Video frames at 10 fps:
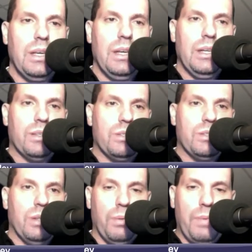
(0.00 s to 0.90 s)

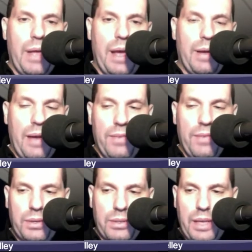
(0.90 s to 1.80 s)
So
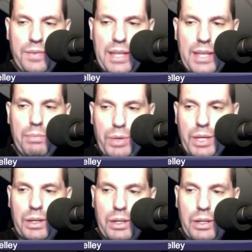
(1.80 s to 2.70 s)
having David Tennant play
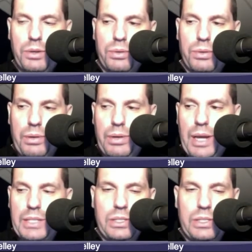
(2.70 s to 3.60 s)
the clone
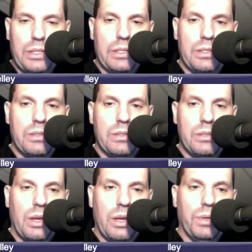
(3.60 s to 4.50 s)
actually is,
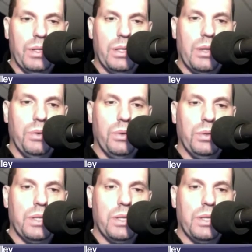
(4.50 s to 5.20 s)
really the only